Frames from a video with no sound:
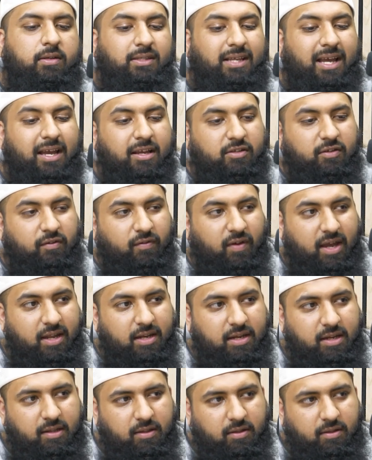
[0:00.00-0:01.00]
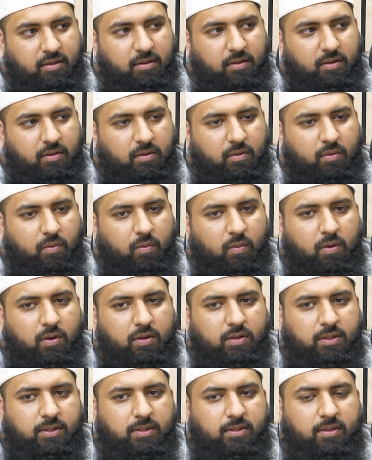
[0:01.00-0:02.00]
science of hadith
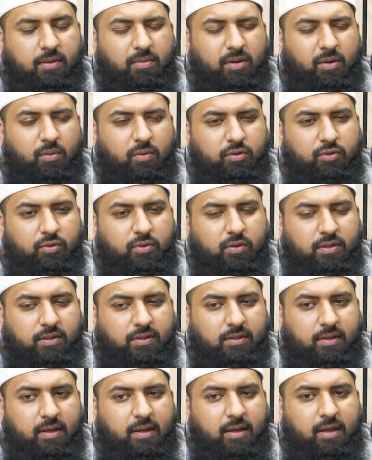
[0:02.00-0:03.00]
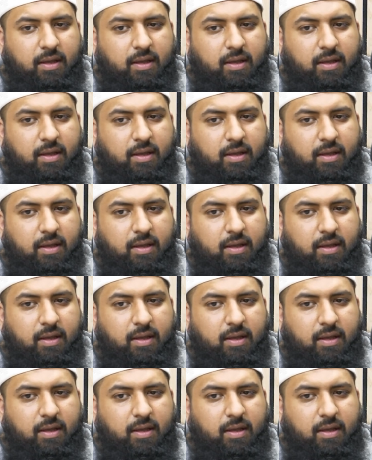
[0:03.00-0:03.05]
was something which was